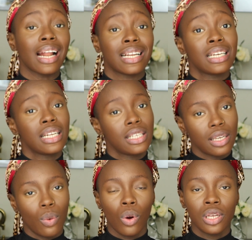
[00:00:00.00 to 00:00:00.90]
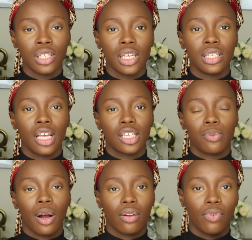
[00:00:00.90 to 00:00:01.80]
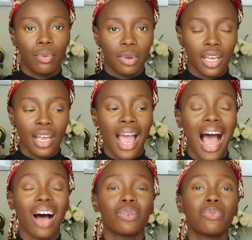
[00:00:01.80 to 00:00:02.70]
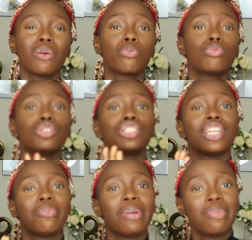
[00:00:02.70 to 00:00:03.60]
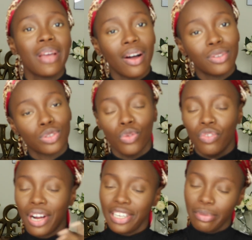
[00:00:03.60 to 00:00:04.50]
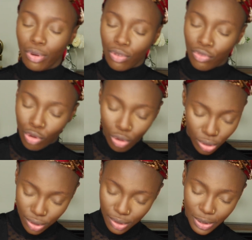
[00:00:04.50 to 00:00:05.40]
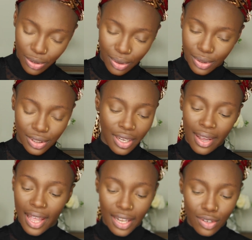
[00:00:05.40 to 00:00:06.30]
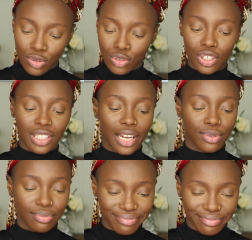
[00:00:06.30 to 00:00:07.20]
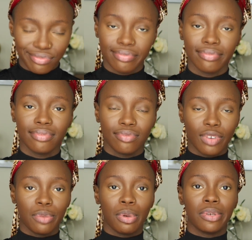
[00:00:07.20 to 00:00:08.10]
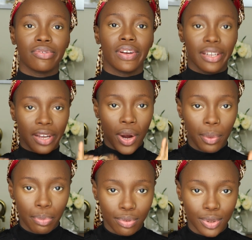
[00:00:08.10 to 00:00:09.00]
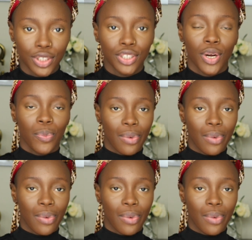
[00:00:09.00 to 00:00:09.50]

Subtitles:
At least it was the easiest part for me. I would pick pushing a baby out over labor, of course, because you just have to, when the baby's ready, push.